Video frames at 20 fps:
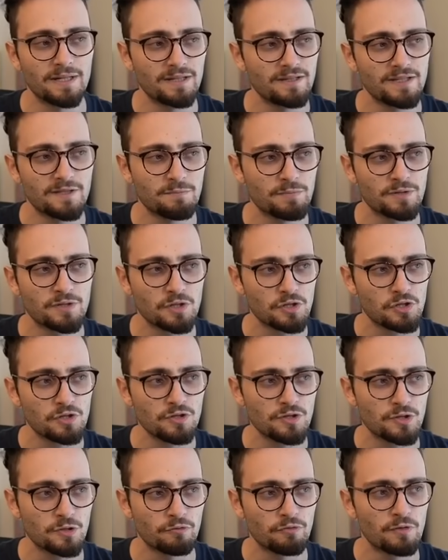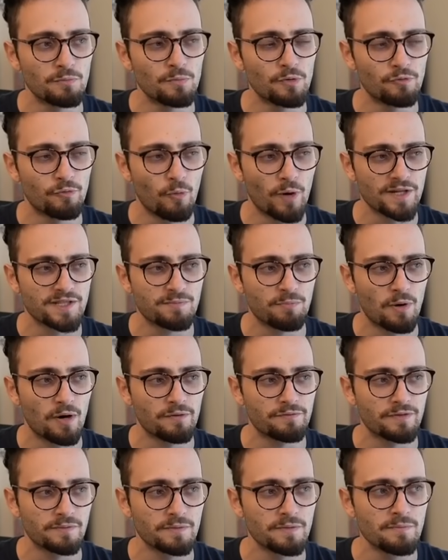in these positions to remove white's
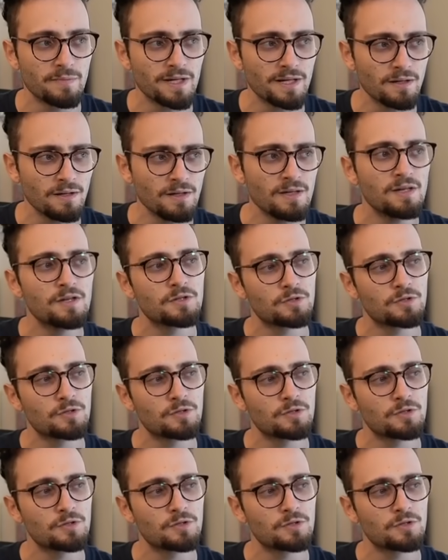pawn from the middle